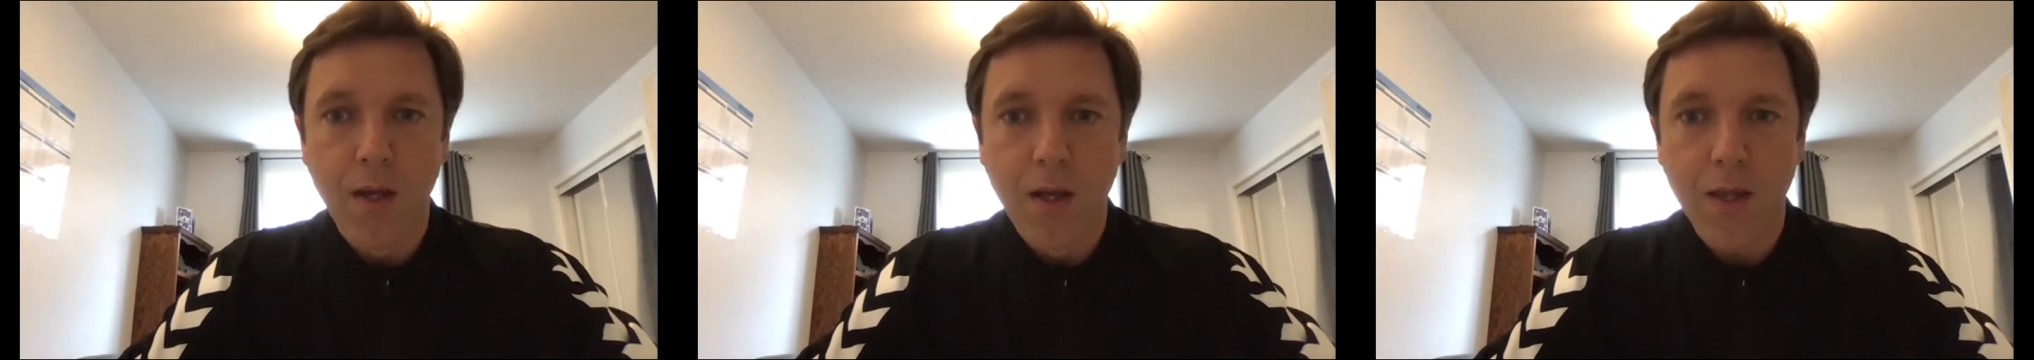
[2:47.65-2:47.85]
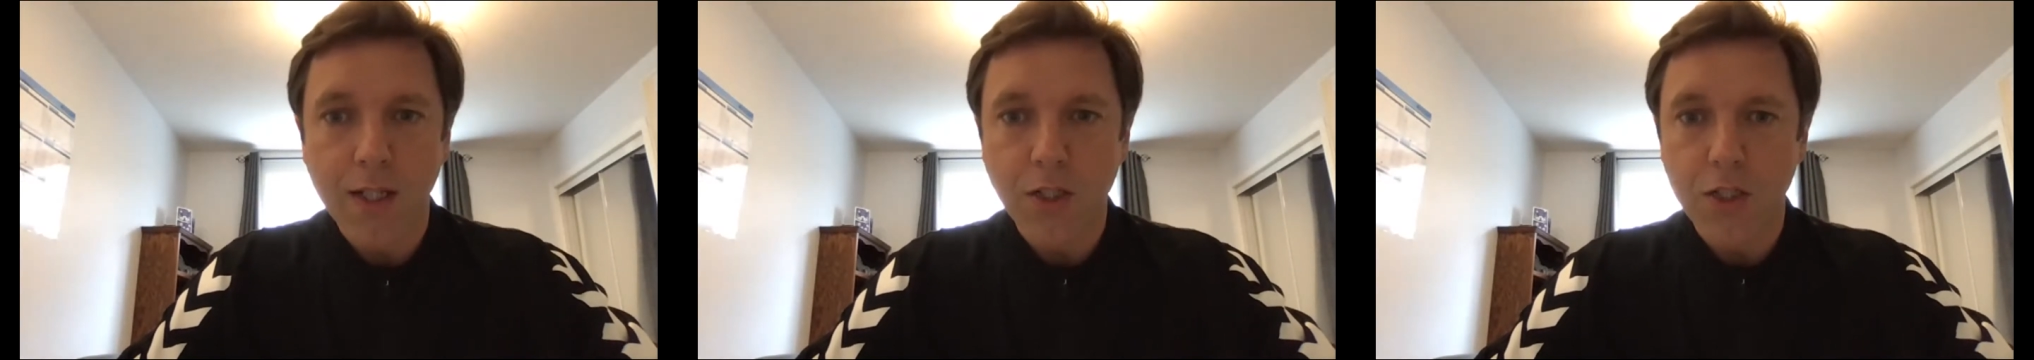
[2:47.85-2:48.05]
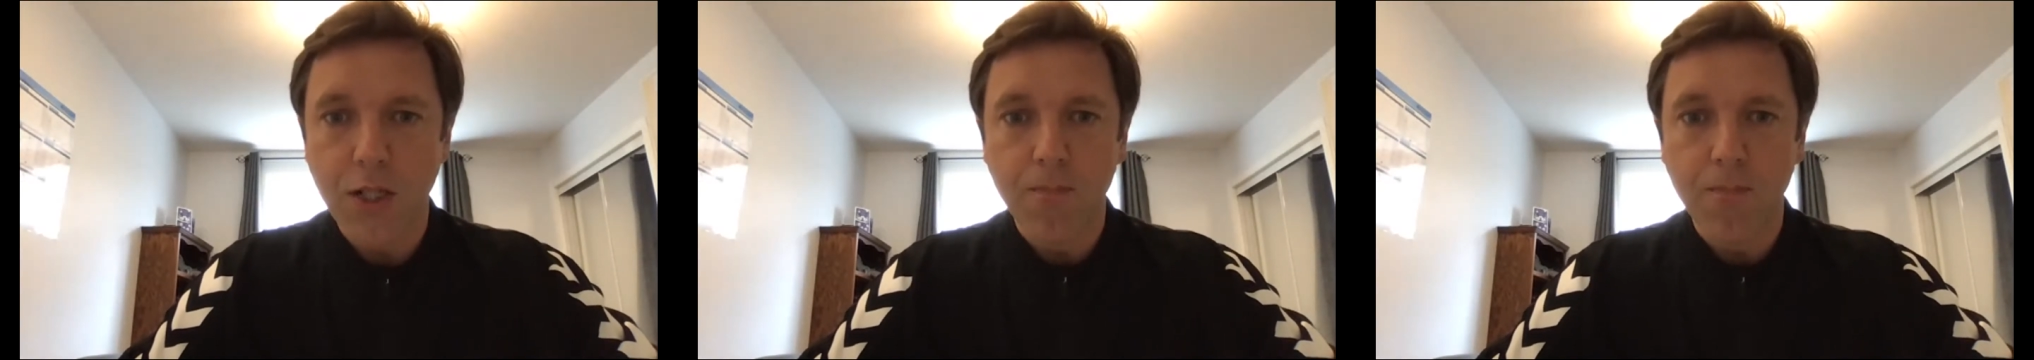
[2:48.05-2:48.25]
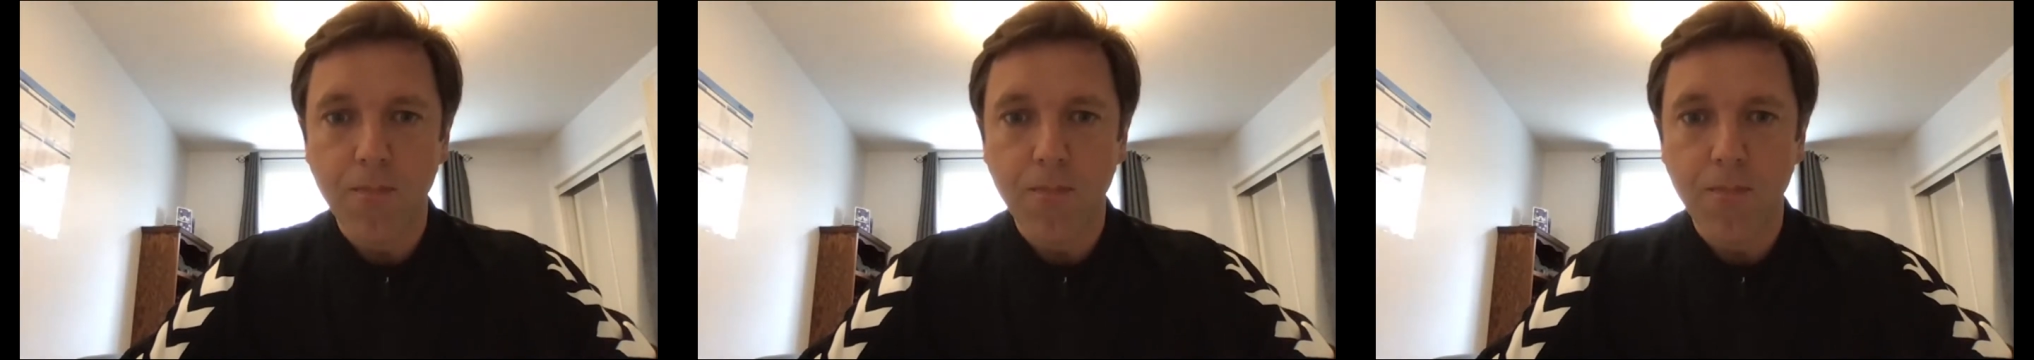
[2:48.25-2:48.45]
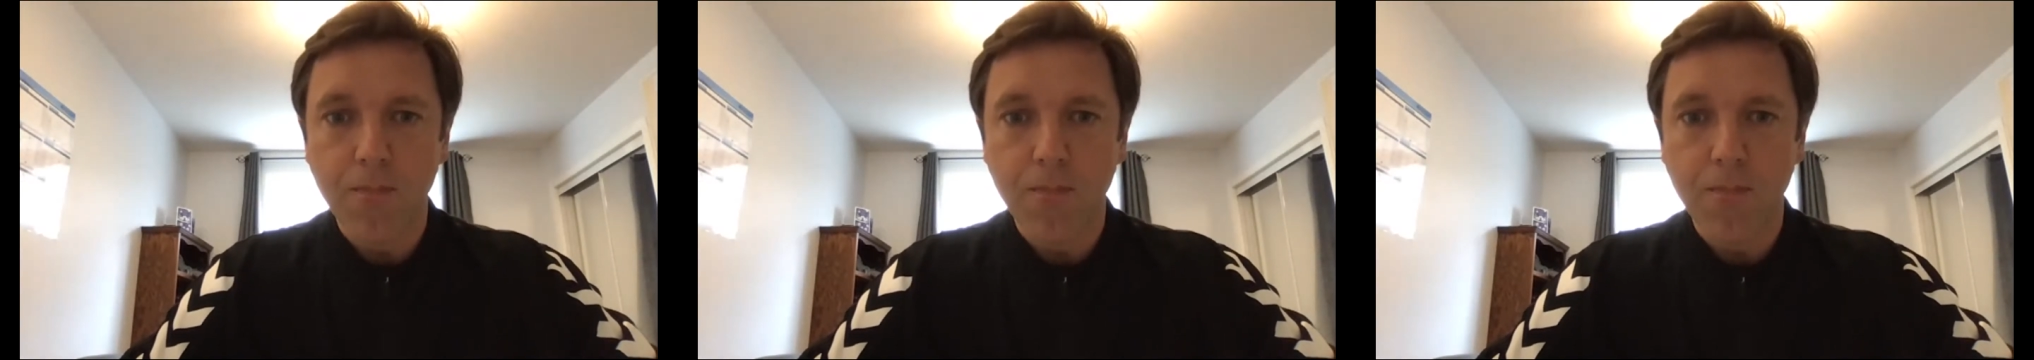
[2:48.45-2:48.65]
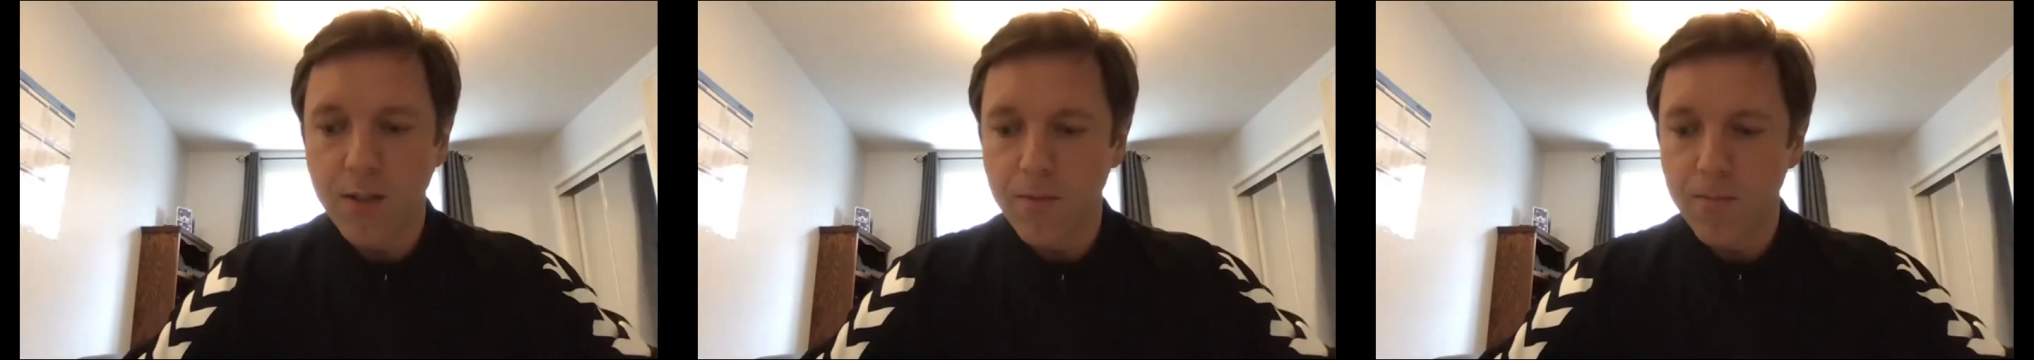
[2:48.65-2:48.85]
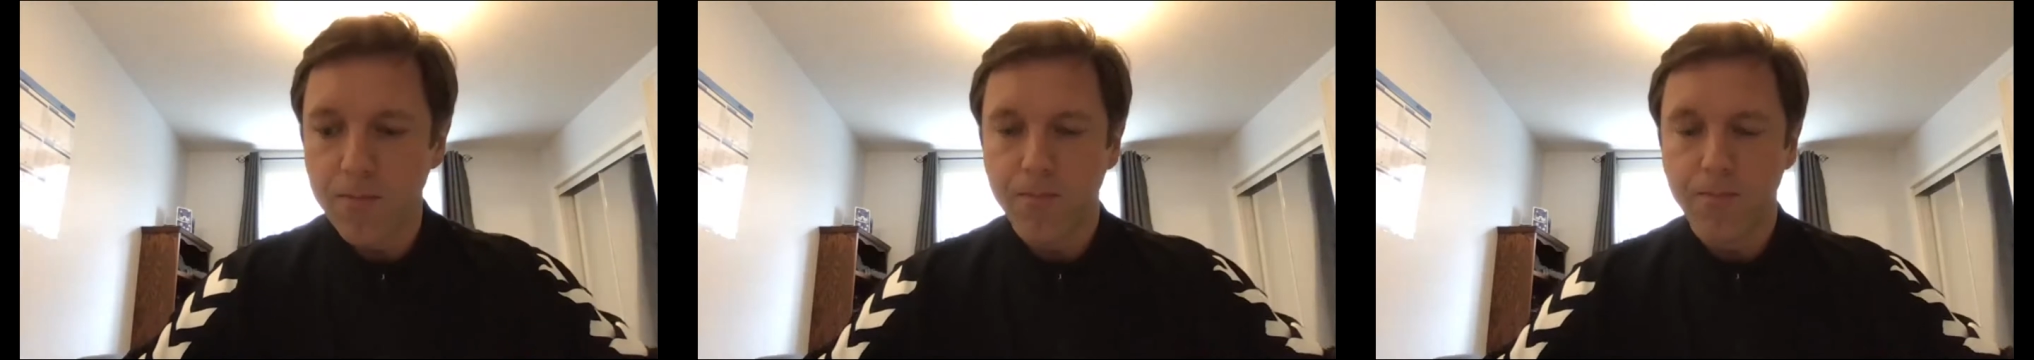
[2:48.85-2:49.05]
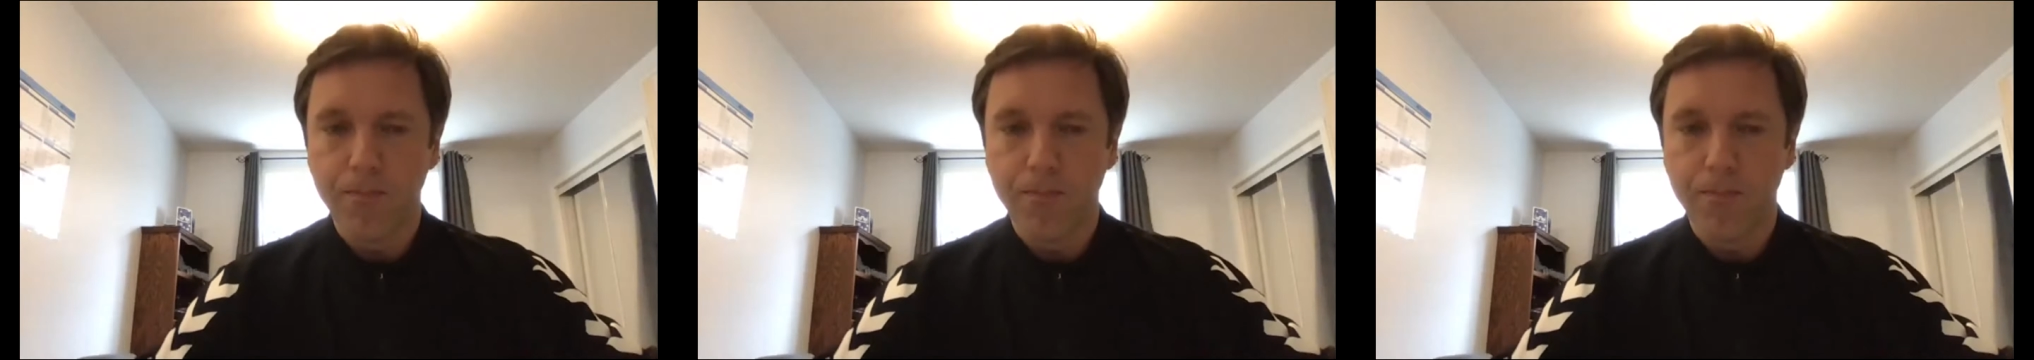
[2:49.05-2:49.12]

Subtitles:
Thanks, Jim. Thanks, Jen.